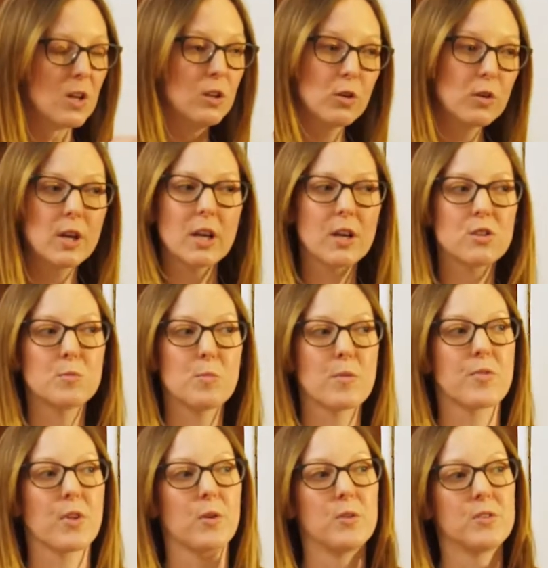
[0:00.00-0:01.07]
looking at some
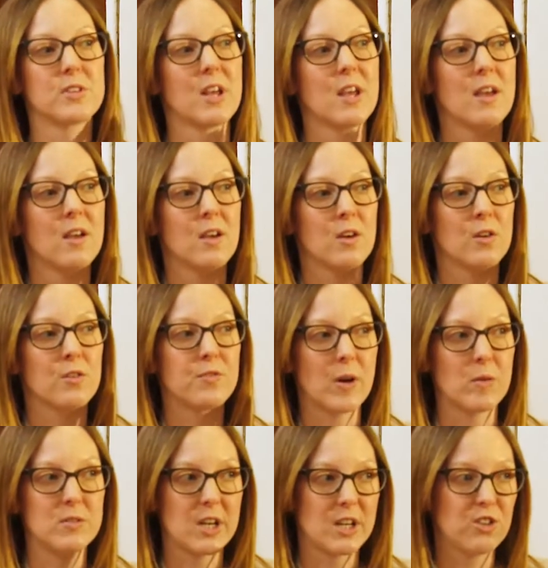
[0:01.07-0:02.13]
of those
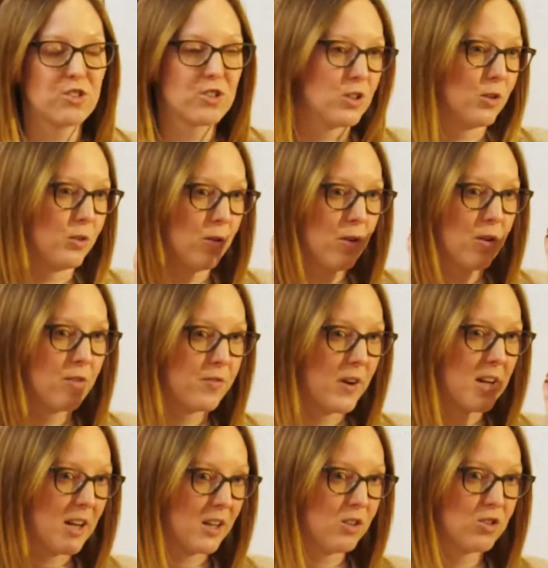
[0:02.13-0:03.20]
foundational
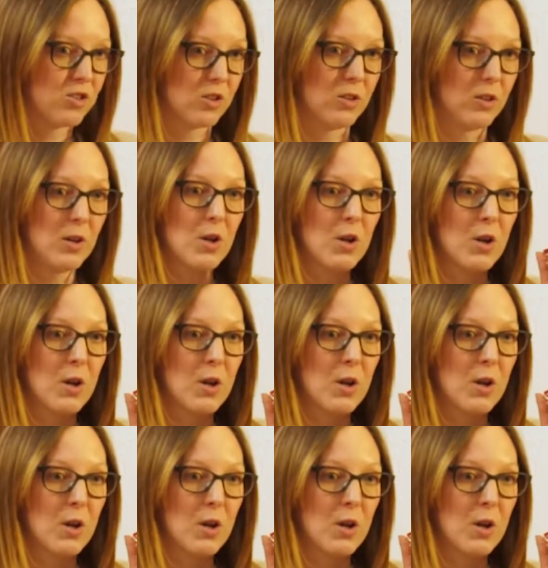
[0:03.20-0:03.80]
financial